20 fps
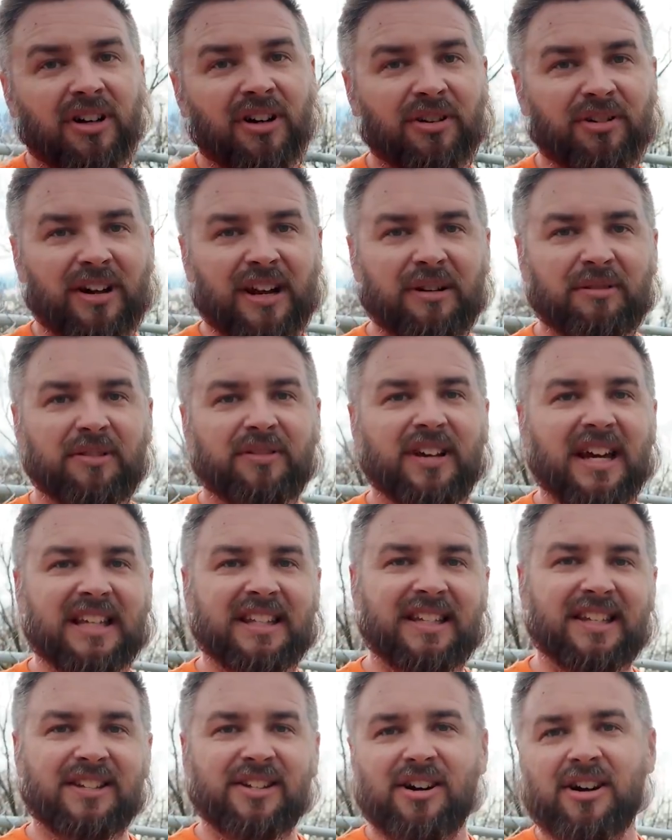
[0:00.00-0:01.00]
All right, we've got
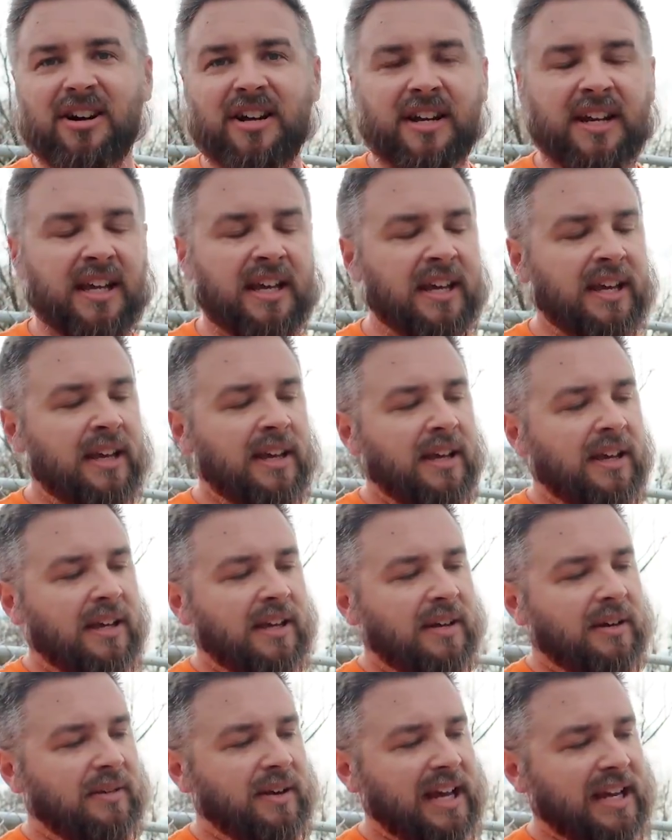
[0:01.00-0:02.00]
these on.
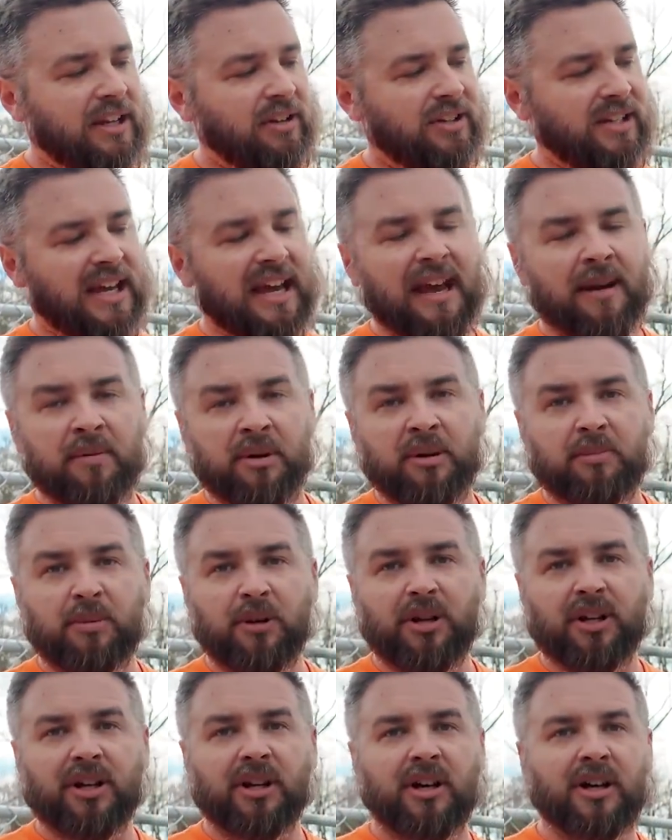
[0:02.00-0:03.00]
We had to use a hammer to
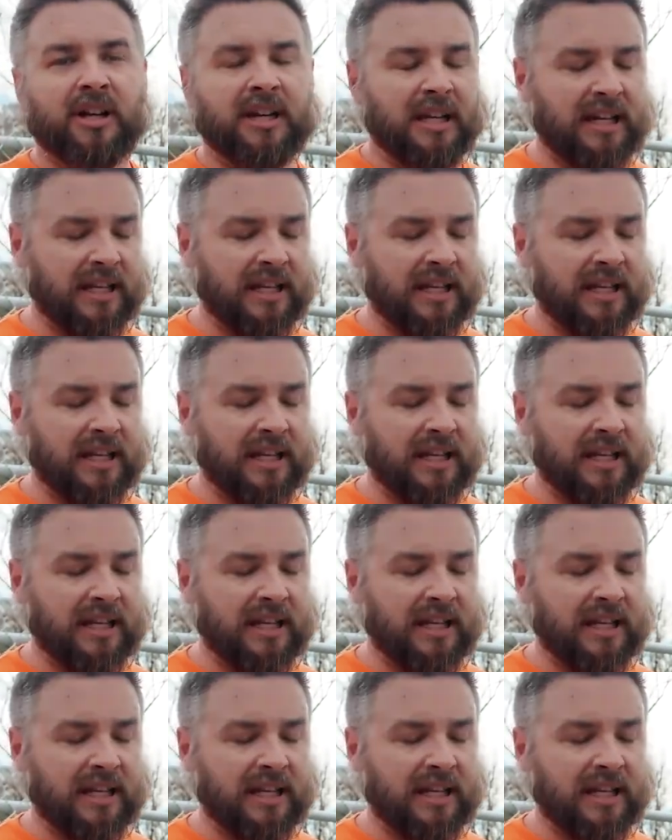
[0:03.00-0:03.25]
put it on,